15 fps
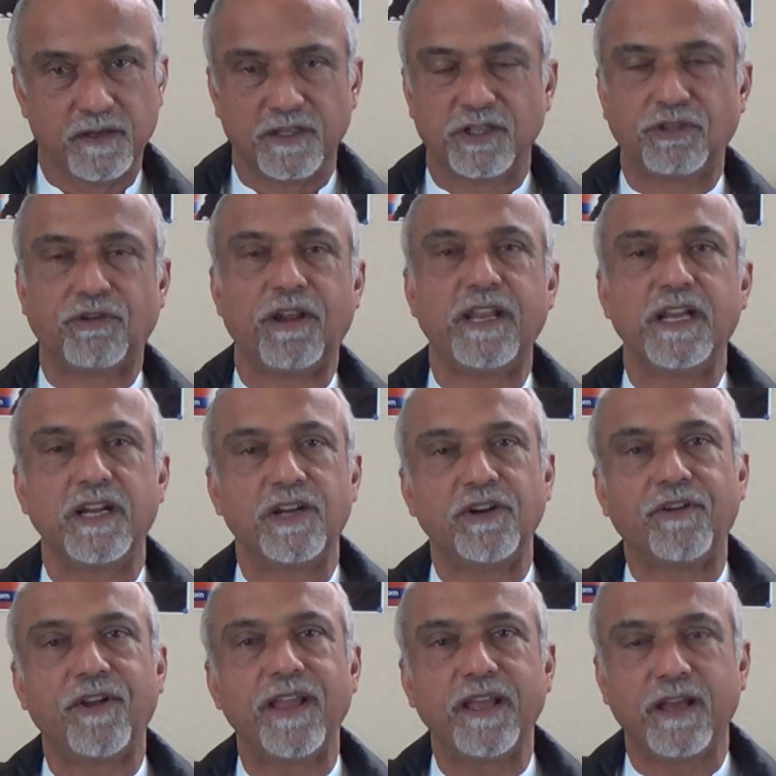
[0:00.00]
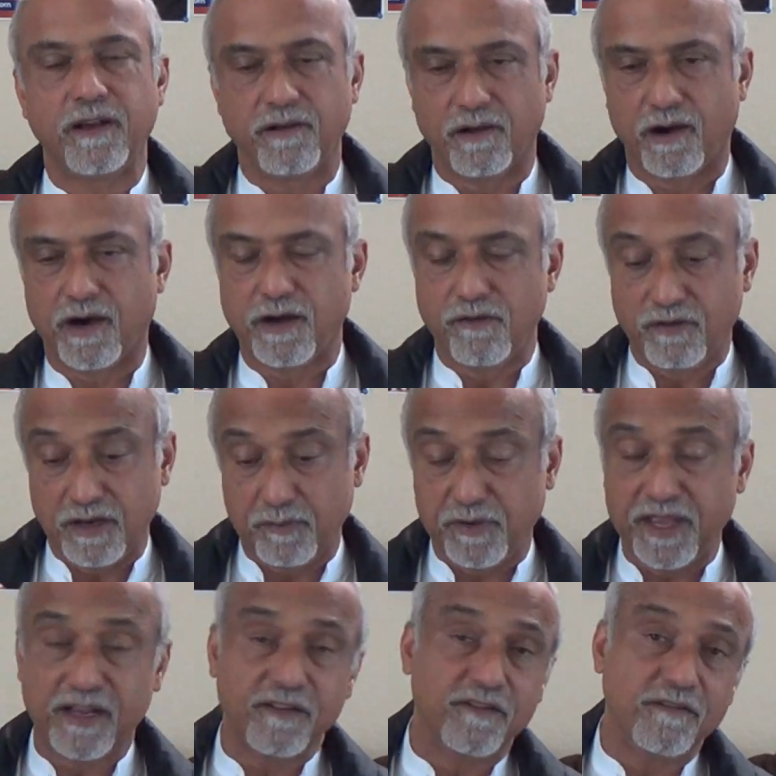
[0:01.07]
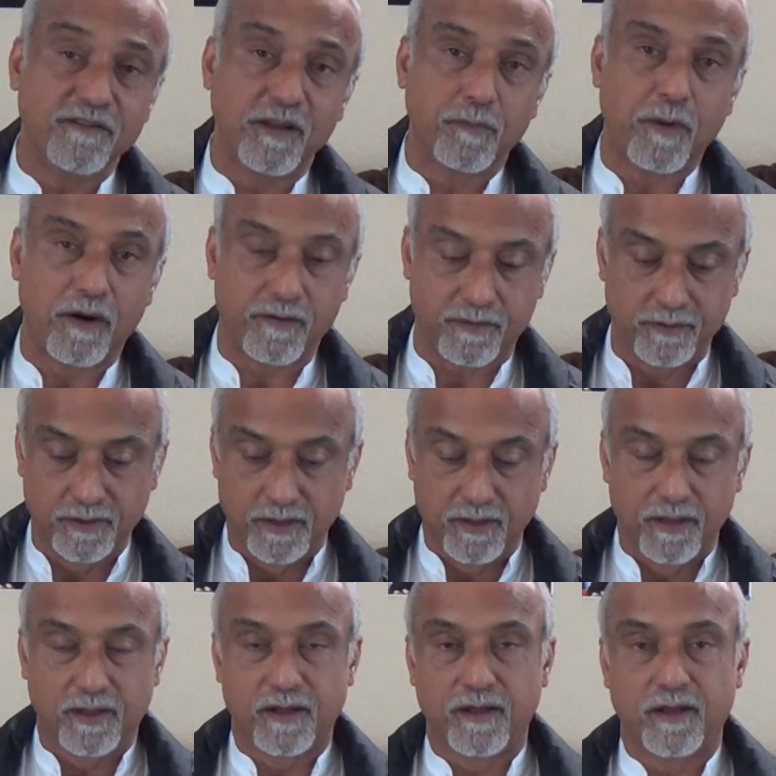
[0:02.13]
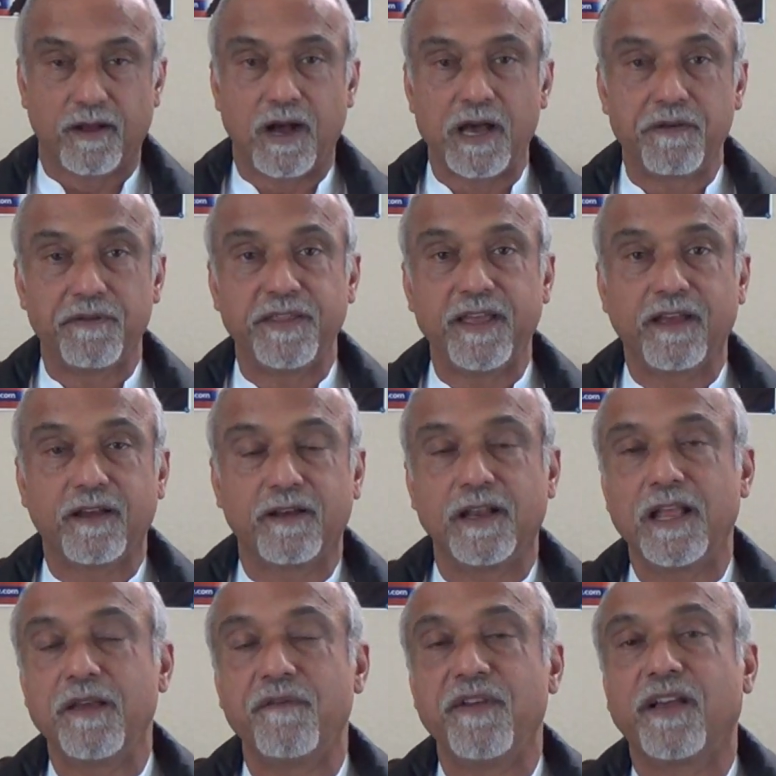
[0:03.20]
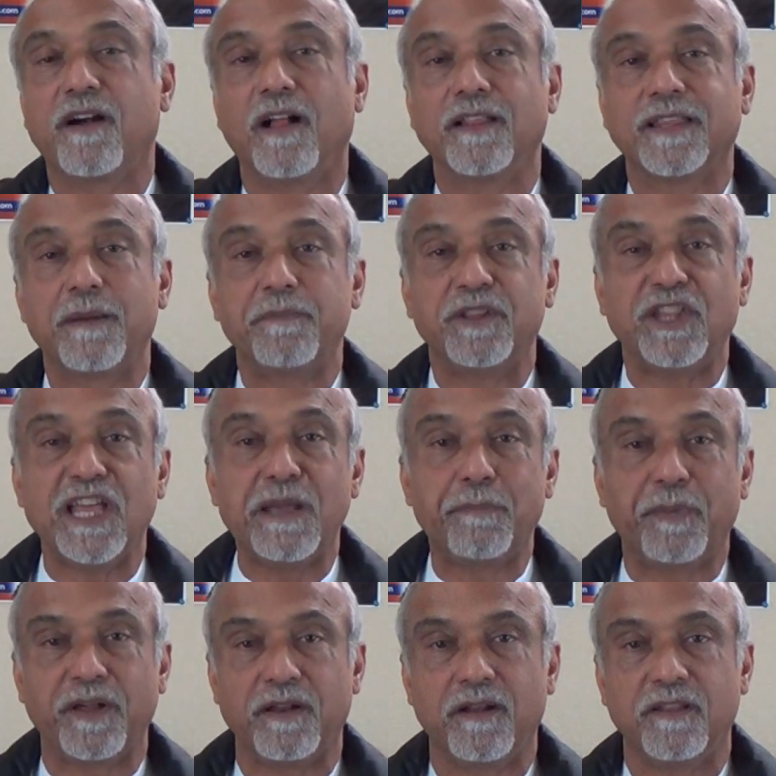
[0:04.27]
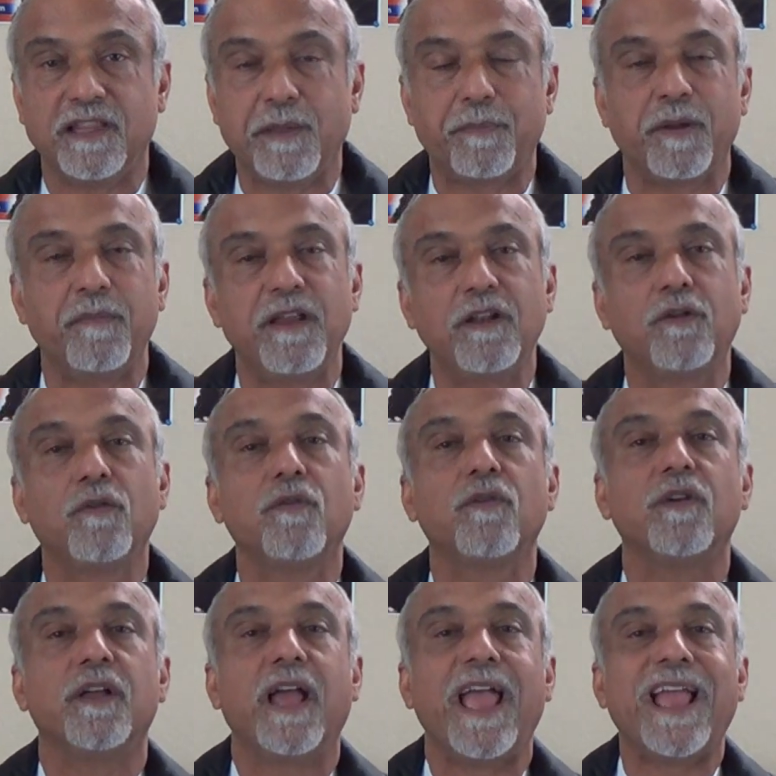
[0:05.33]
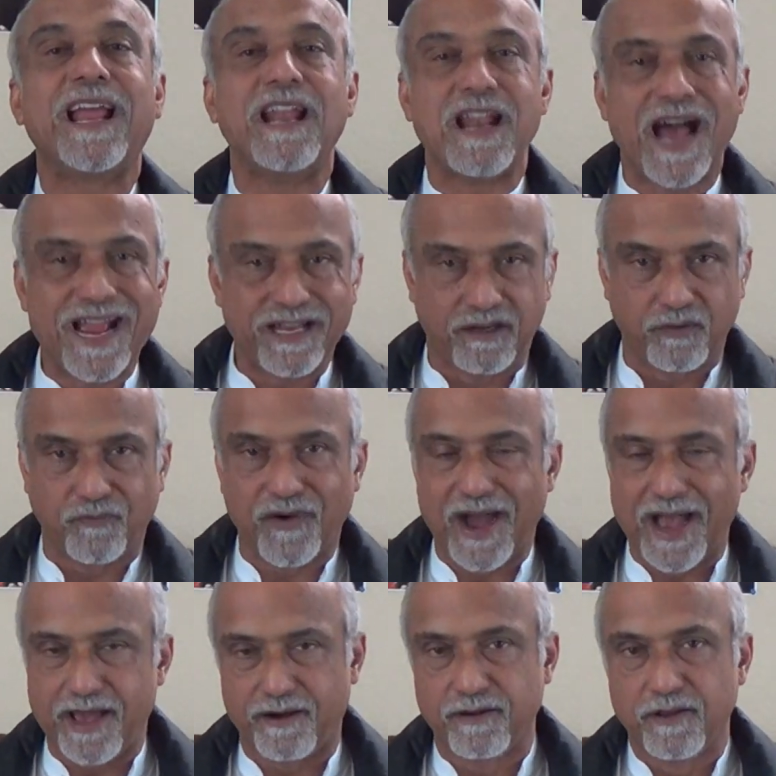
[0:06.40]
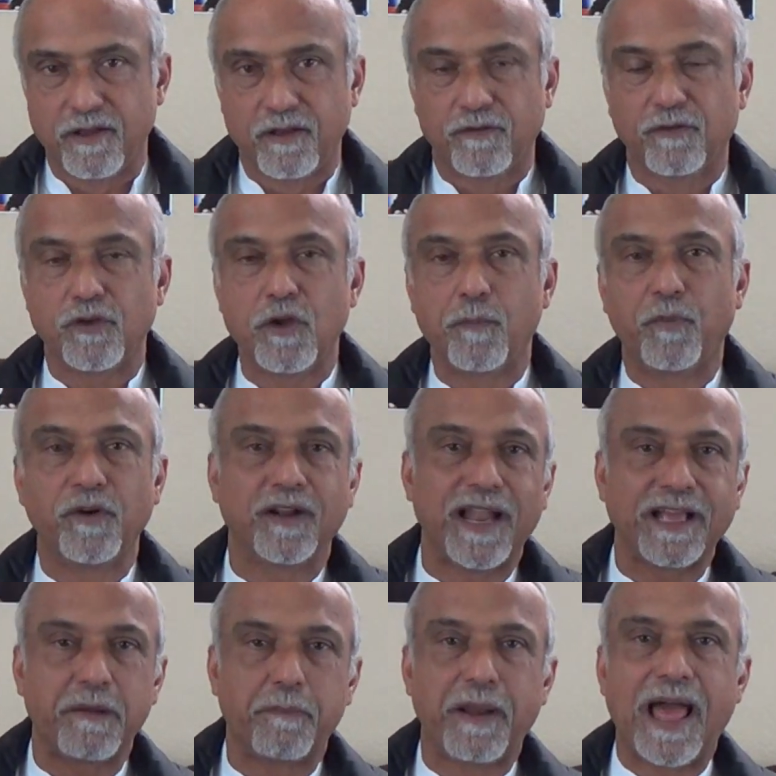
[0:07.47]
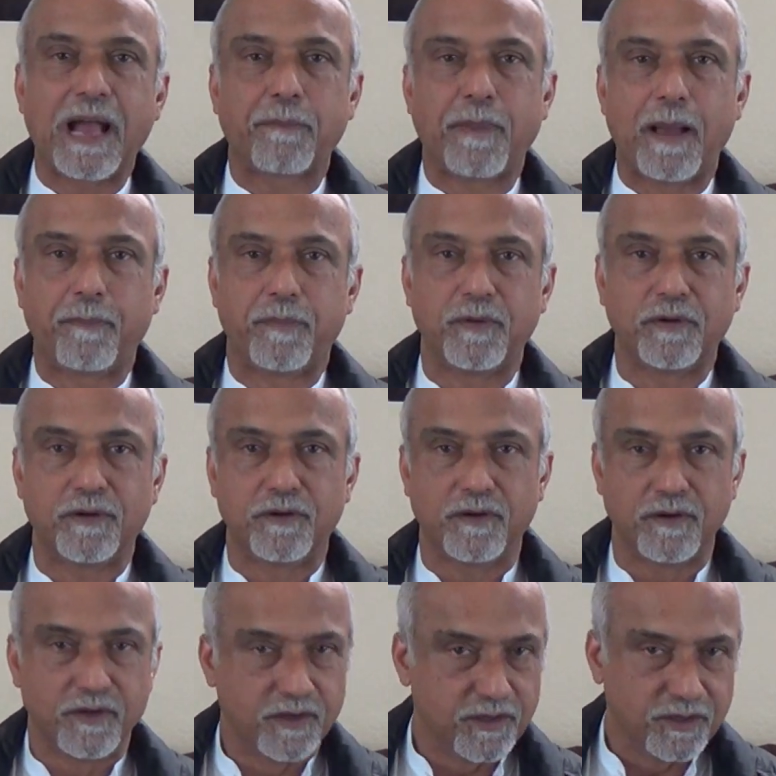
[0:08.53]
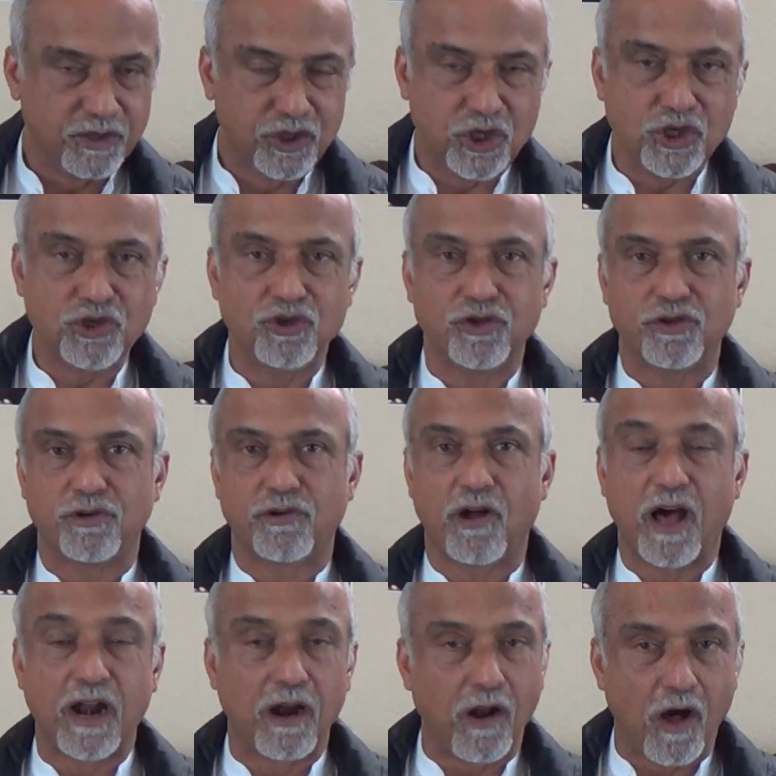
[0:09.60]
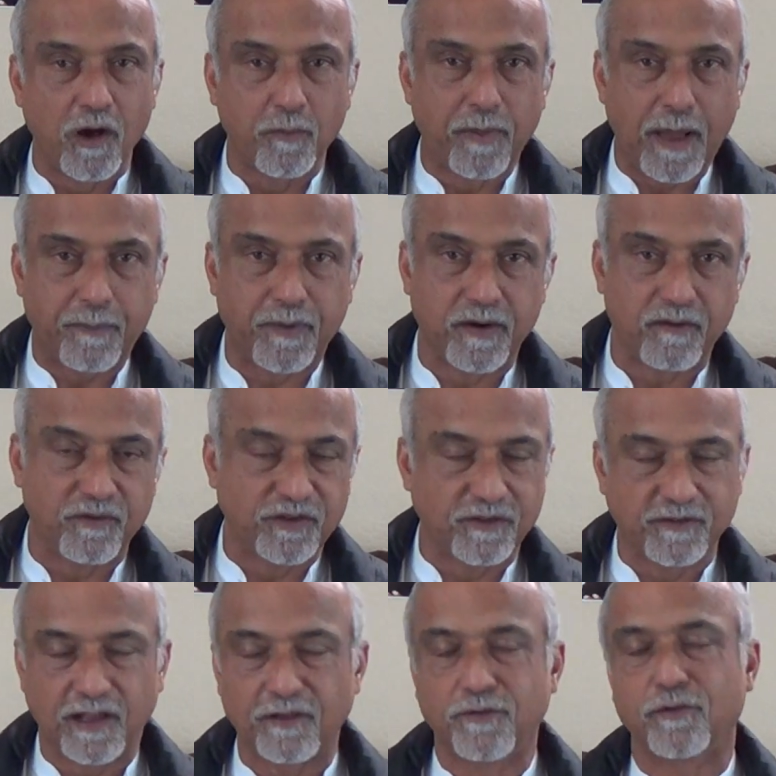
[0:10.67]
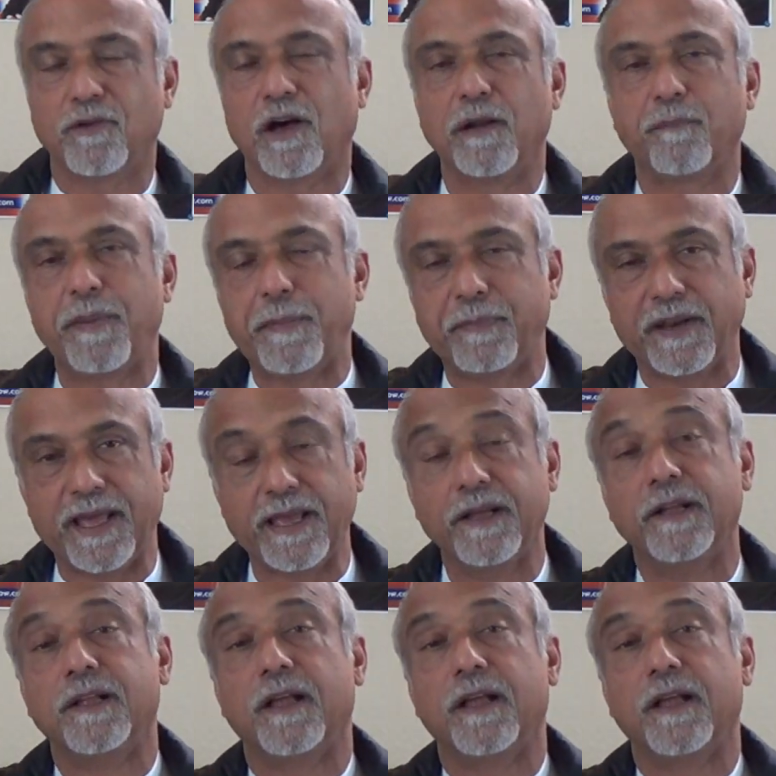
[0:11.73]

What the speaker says: strain it and drink it, or you can take a ginger powder. Ayurvedically, we call them deepan. Deepan means to ignite fire. So you put like a black pepper, ginger, or long pepper, which is also called pipali.